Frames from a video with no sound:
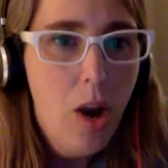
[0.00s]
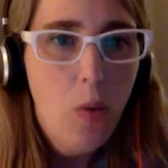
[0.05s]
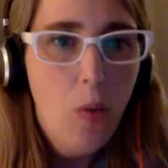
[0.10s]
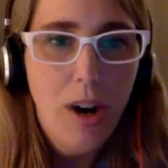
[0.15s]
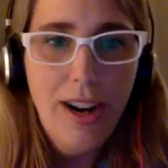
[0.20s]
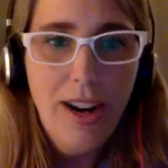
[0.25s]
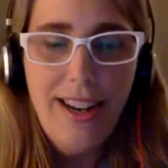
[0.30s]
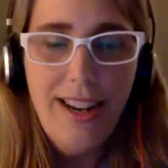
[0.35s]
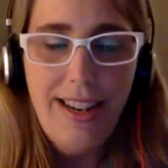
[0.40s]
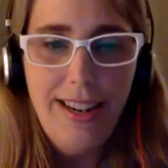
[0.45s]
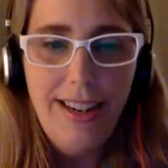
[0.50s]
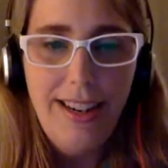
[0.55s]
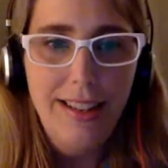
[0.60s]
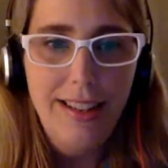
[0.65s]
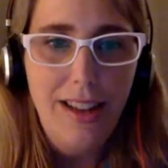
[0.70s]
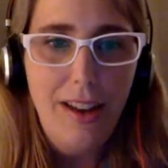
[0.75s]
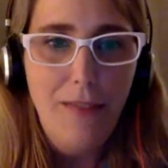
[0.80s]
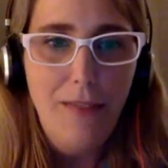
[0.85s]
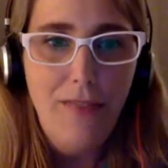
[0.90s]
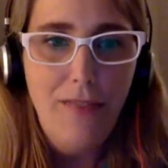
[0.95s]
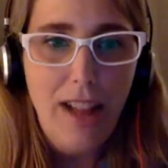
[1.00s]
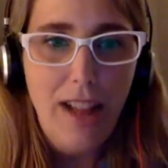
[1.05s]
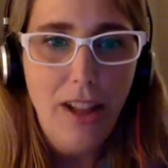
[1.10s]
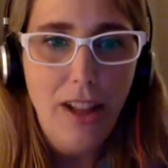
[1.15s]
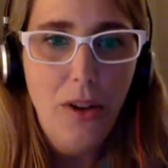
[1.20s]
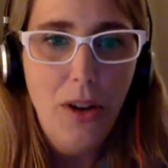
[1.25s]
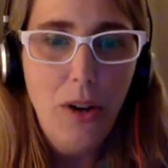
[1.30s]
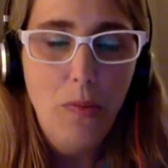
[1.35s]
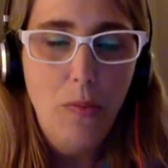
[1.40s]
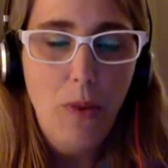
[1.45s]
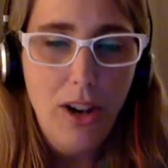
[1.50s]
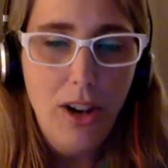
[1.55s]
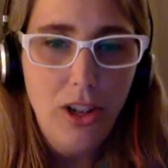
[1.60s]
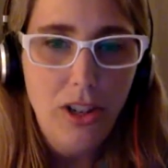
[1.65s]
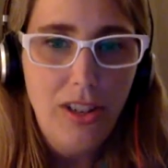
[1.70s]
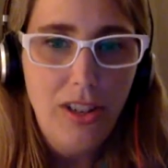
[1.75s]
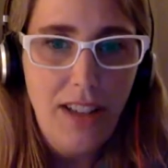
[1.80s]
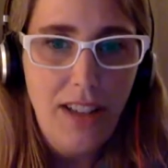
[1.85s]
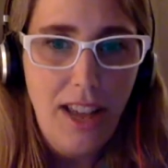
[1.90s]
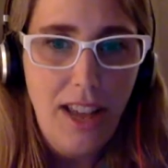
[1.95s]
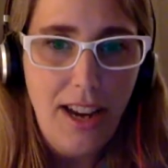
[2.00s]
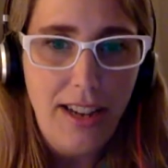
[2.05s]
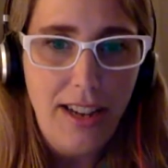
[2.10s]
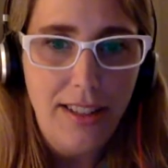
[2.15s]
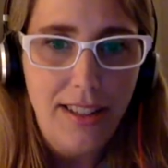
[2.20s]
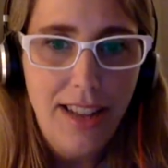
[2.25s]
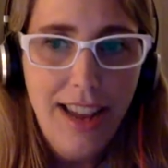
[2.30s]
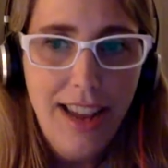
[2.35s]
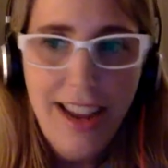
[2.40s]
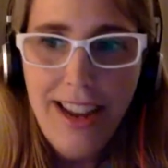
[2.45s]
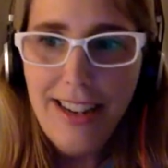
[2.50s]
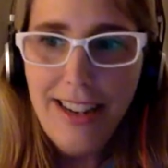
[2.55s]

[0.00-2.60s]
where he is a fellow in Russia Studies.